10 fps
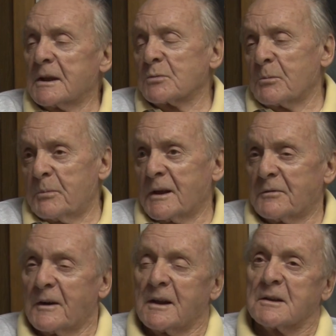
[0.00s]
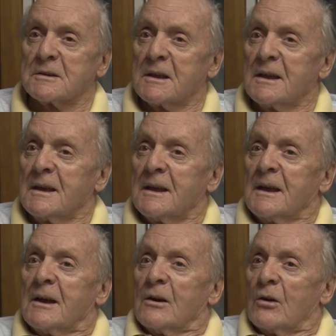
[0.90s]
That's what better fighters.
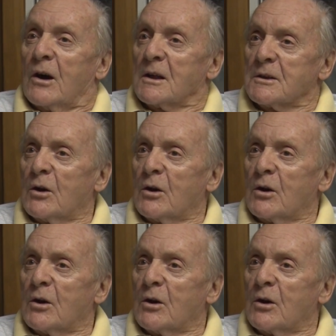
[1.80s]
All the